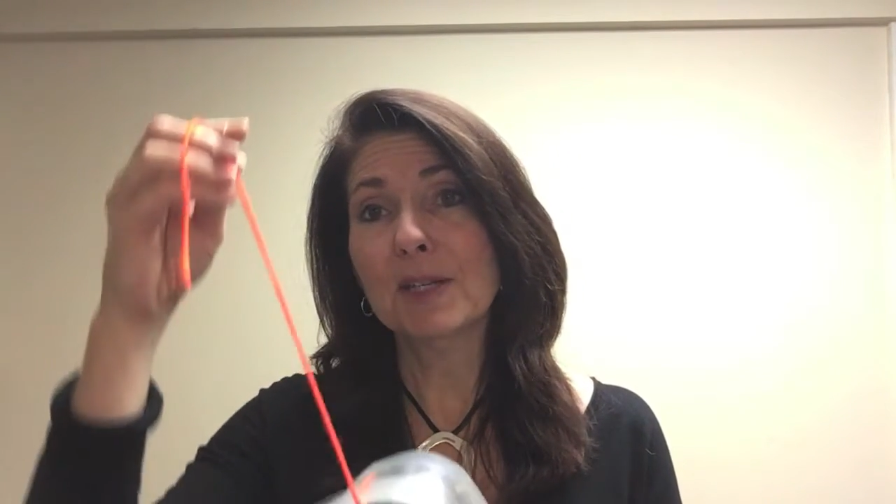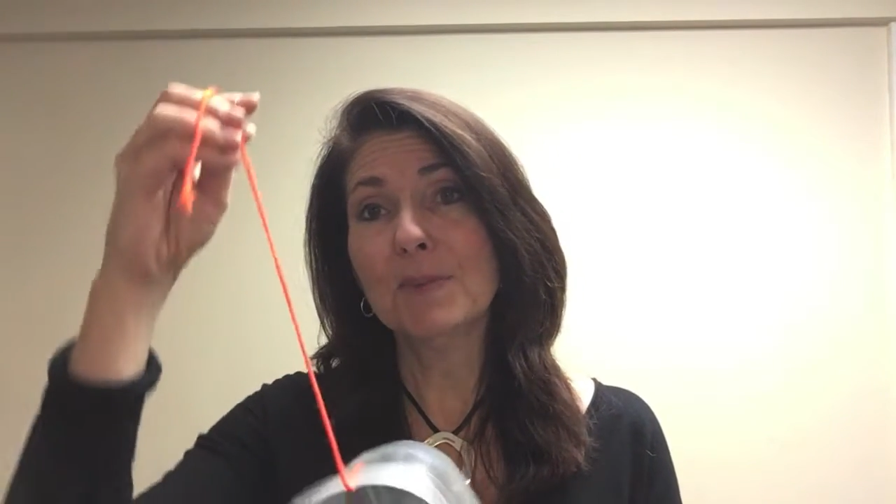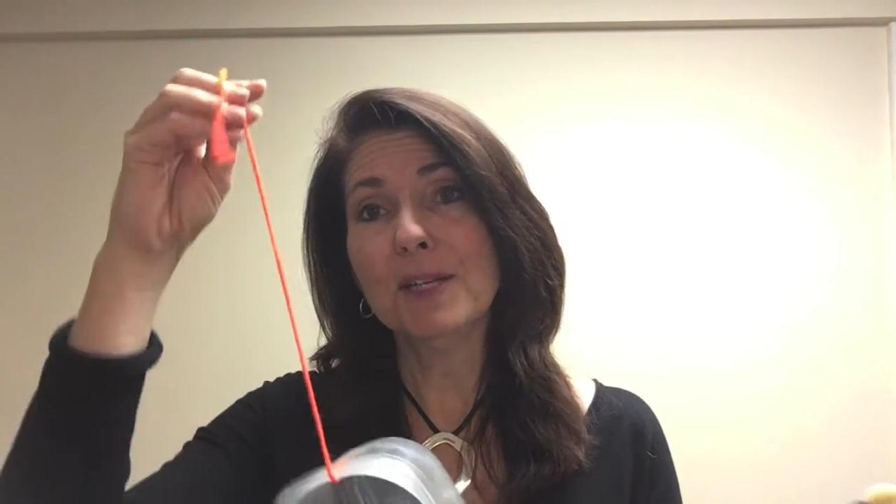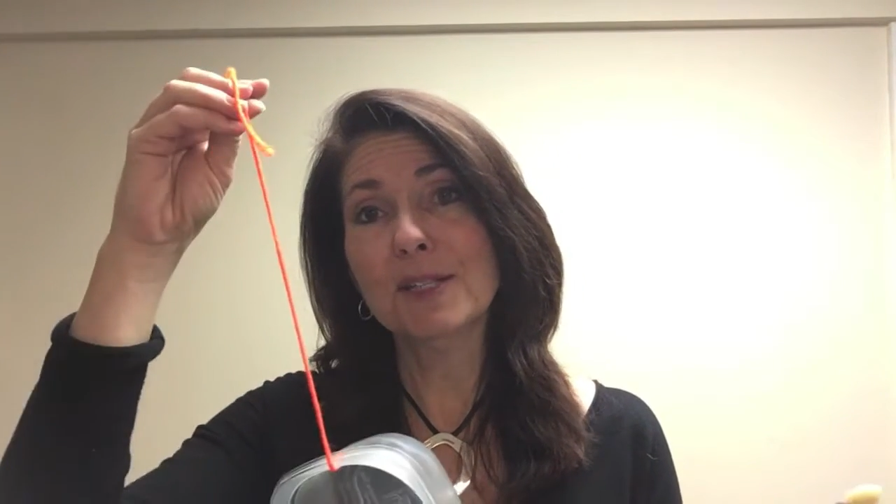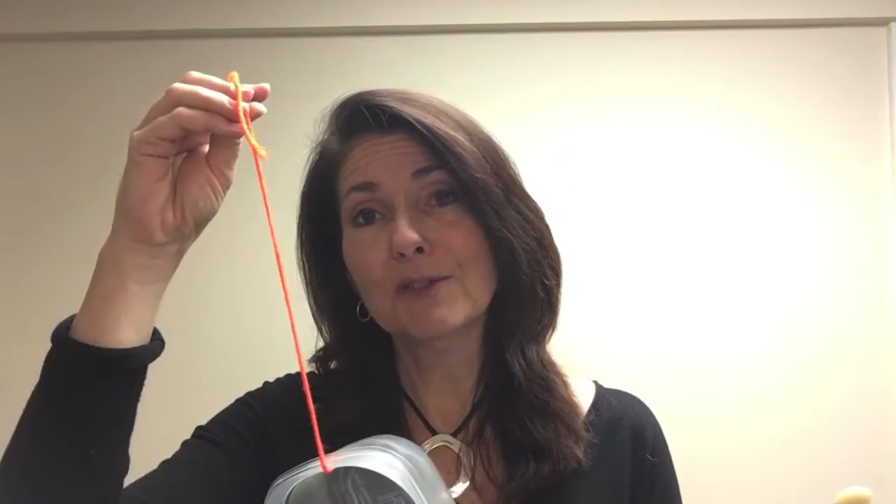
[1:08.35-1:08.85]
a
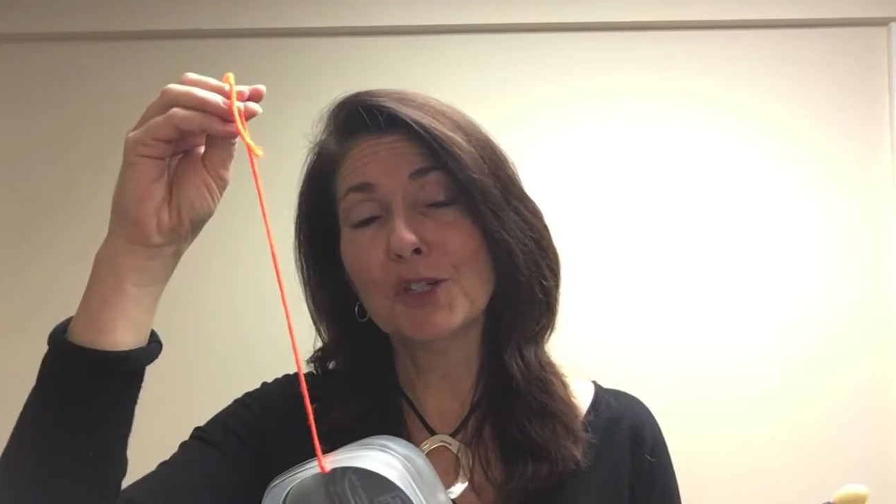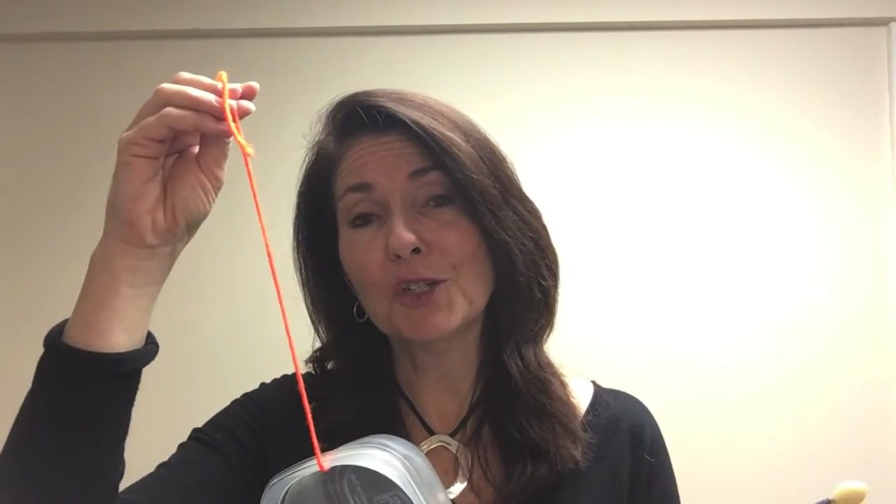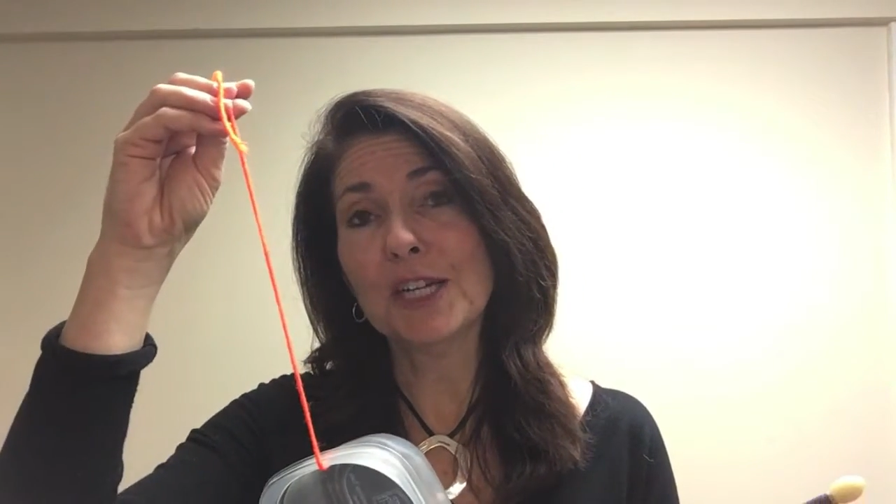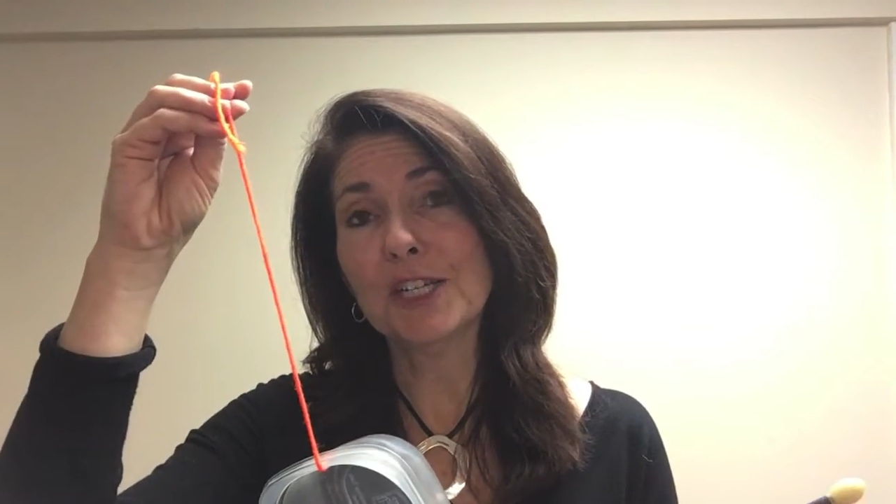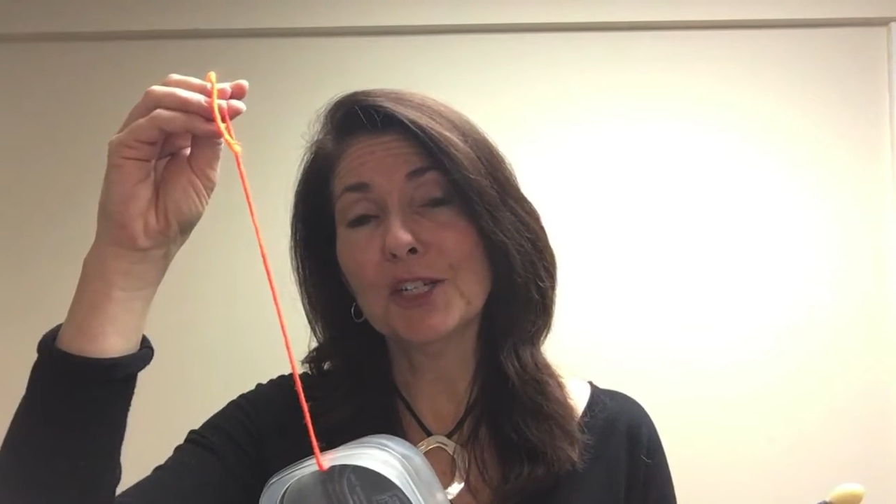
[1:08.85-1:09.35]
piece of
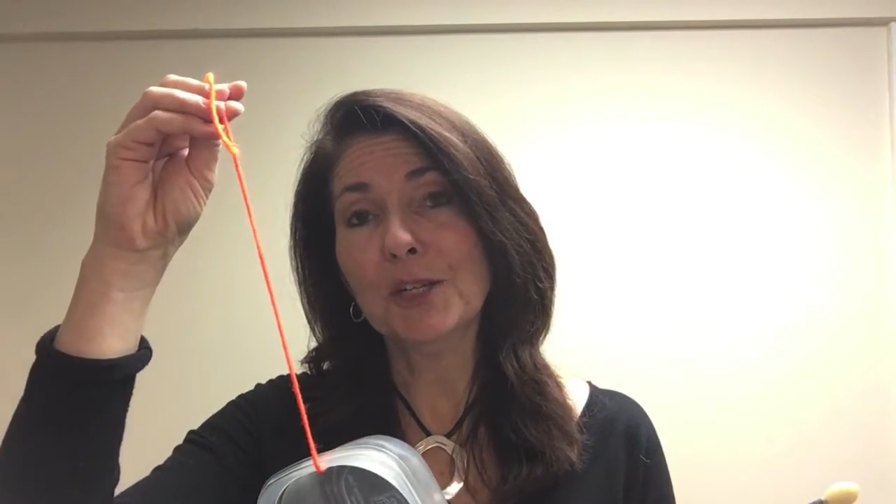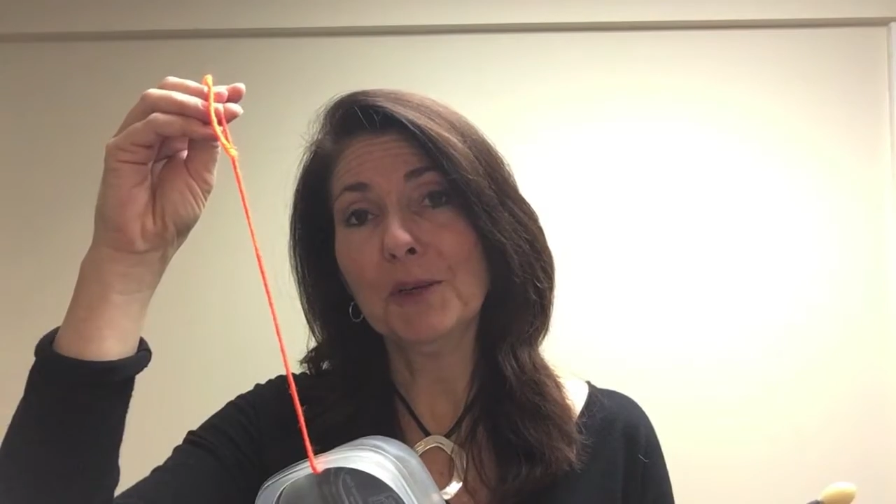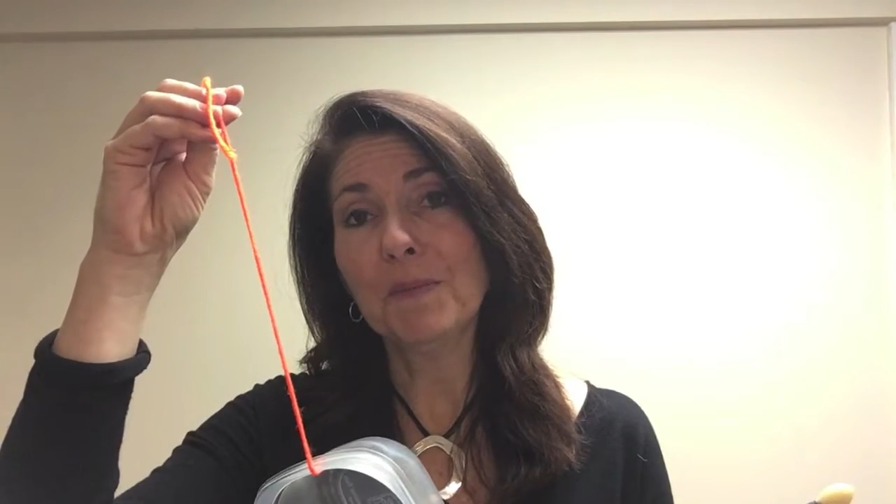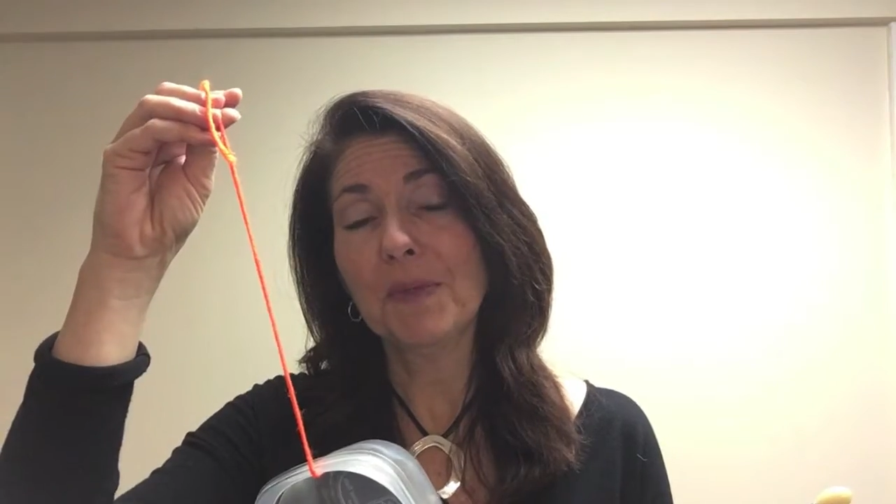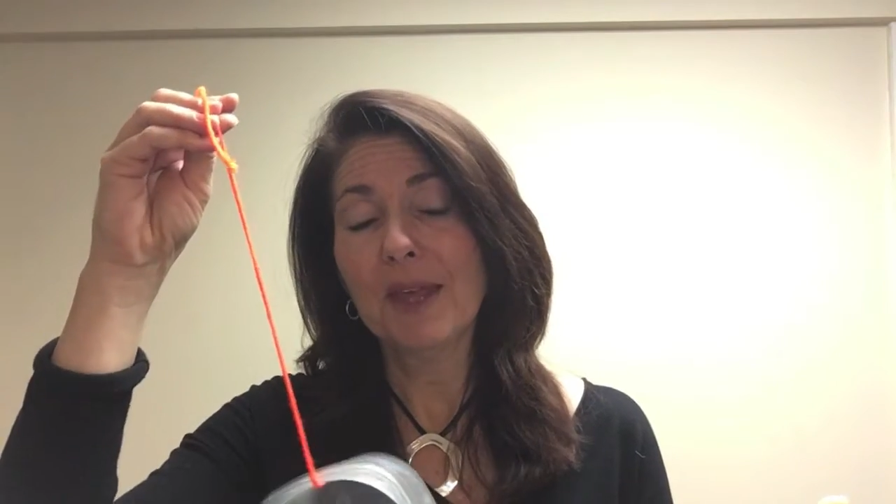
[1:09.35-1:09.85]
string to,